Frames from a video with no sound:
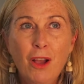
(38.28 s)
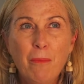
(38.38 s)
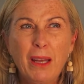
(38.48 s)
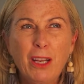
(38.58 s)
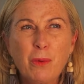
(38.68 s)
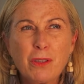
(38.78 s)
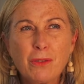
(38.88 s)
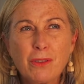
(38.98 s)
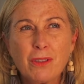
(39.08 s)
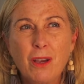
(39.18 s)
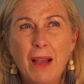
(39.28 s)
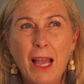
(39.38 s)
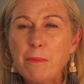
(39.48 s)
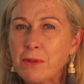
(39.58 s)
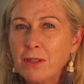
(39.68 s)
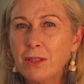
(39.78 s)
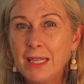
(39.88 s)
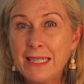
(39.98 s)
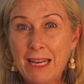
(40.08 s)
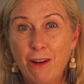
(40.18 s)
But I was also
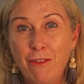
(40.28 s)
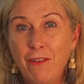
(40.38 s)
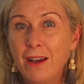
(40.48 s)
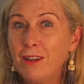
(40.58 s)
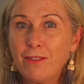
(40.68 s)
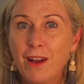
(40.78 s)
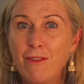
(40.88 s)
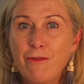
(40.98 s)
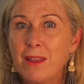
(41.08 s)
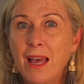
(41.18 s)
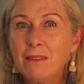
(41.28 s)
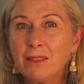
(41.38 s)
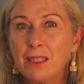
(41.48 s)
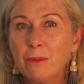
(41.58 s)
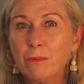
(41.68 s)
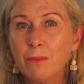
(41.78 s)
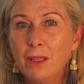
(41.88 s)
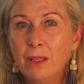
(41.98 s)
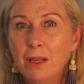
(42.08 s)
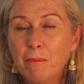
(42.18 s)
absolutely terrified of life without him
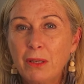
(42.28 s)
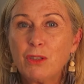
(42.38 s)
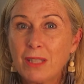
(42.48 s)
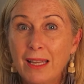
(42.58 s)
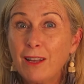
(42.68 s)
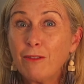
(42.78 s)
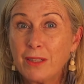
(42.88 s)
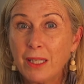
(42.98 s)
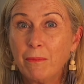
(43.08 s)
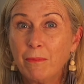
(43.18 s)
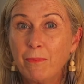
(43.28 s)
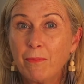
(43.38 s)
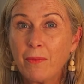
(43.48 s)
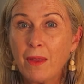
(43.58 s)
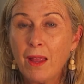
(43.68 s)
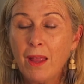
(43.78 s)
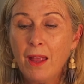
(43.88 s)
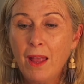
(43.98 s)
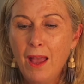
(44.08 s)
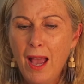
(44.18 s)
because I loved him.
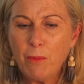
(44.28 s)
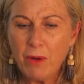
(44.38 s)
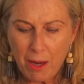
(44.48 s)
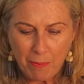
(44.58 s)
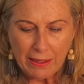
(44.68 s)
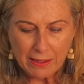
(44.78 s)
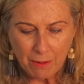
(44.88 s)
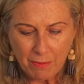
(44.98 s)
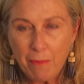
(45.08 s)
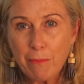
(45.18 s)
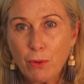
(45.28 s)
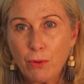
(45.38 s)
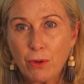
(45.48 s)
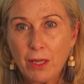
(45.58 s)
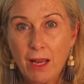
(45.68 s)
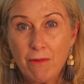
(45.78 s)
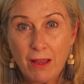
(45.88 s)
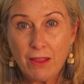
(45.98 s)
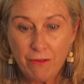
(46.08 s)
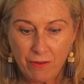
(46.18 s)
And when I picked up that book and I
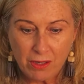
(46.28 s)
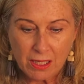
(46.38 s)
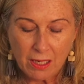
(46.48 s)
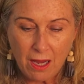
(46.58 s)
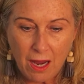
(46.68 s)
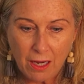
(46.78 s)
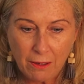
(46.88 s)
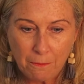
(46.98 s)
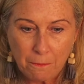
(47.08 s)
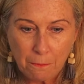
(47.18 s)
read the first line,